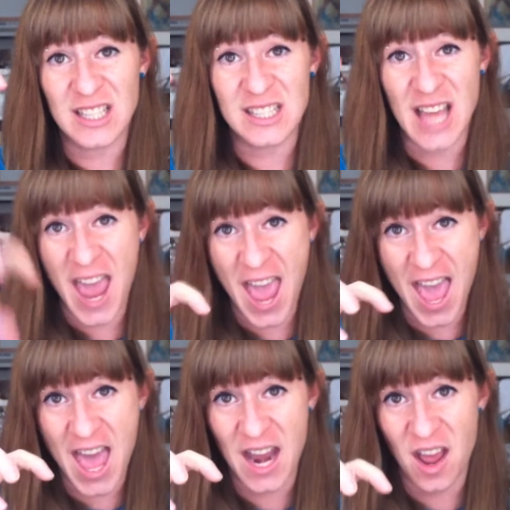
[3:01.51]
this
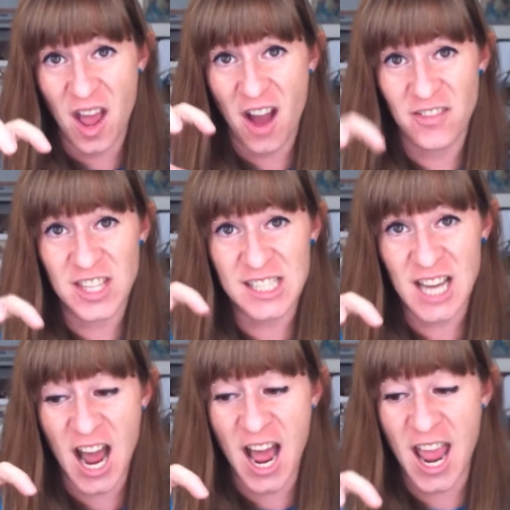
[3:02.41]
head of this
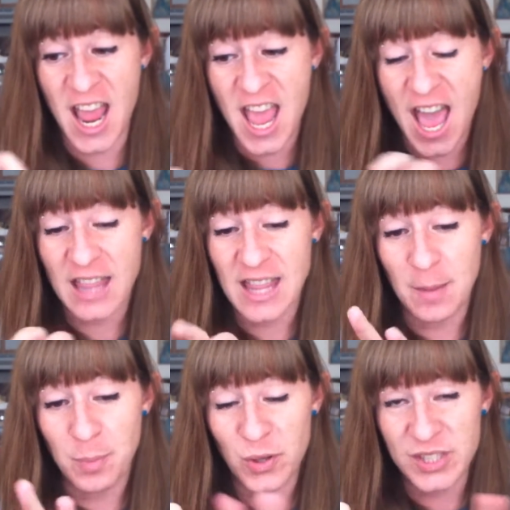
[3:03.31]
guy and
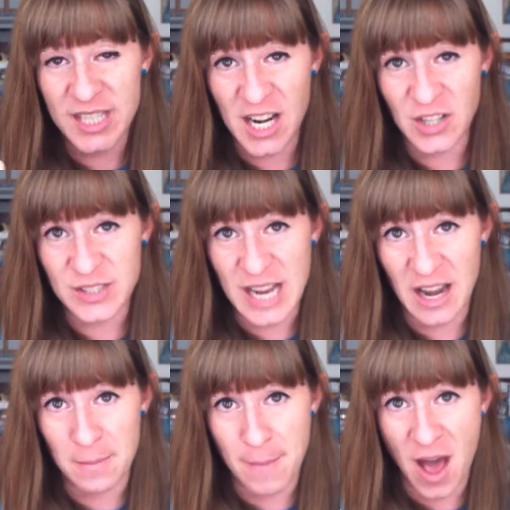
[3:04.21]
like pulls tentacles out
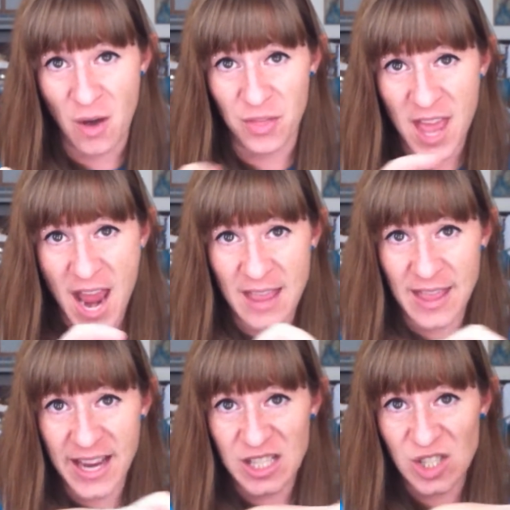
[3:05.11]
of the mouth and
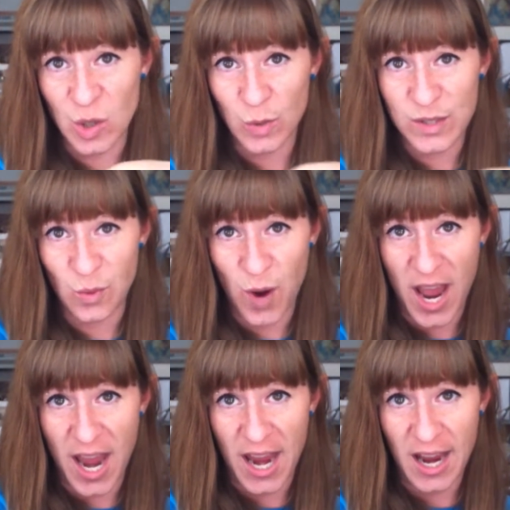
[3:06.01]
like scoots
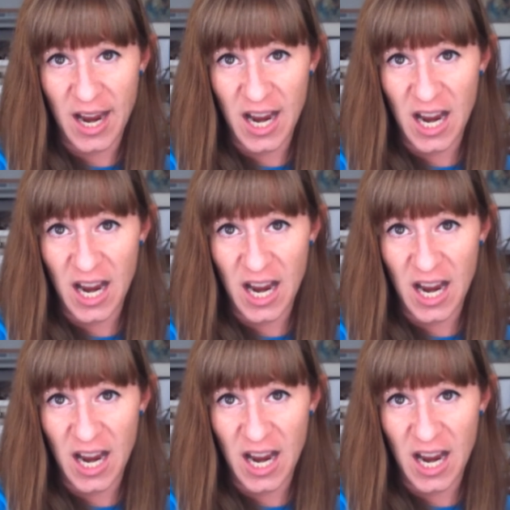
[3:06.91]
away.